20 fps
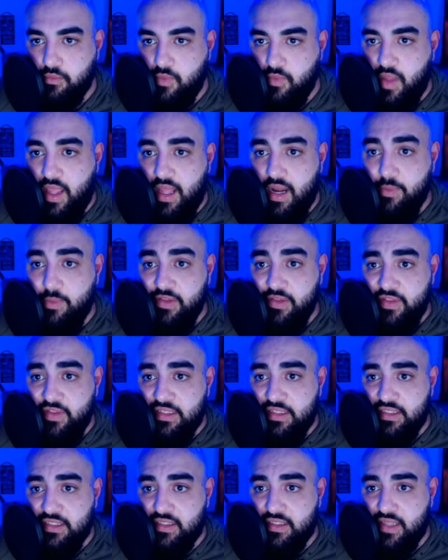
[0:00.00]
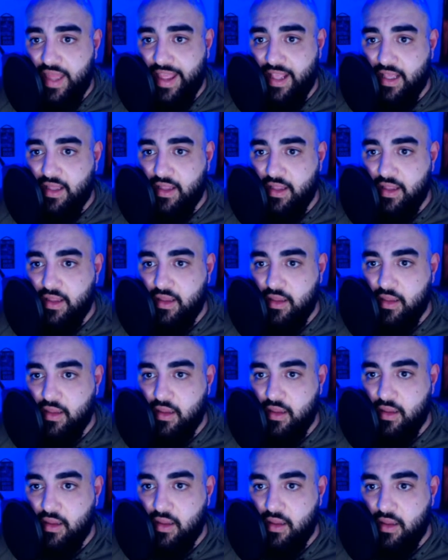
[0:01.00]
And I believe this is like,
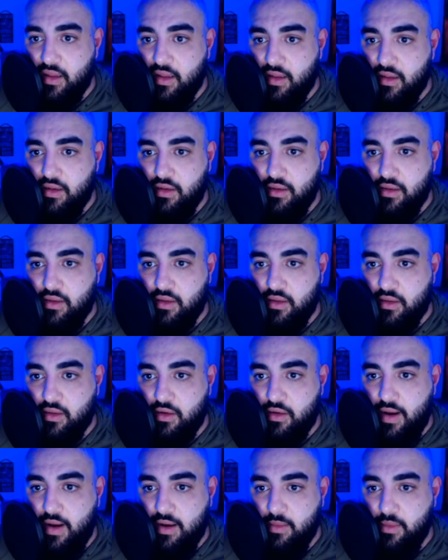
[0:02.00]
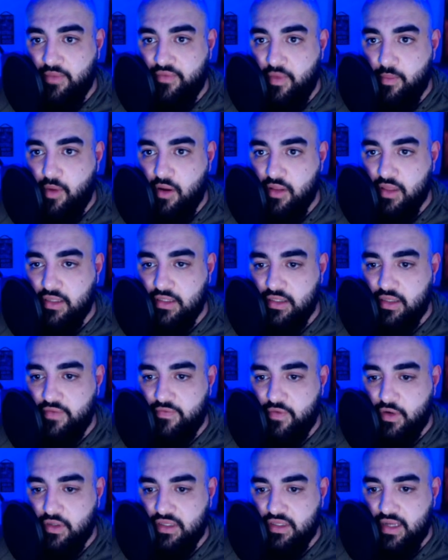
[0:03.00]
correct me if I'm wrong, this is the
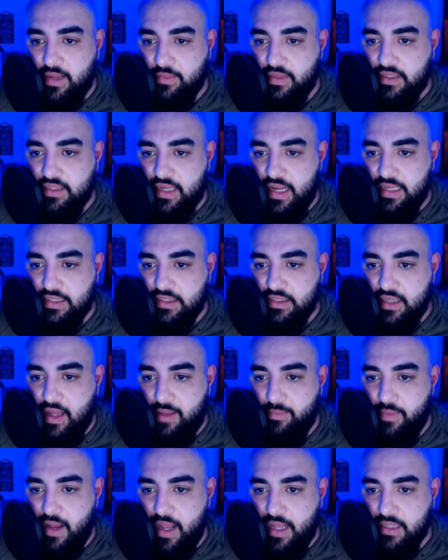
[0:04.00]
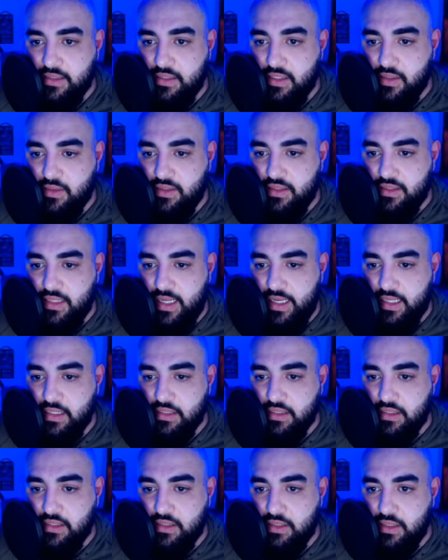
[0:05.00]
first time this guy stopped by, so it's
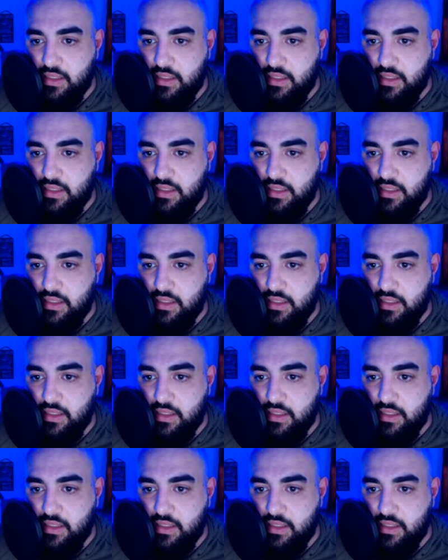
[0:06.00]
nice.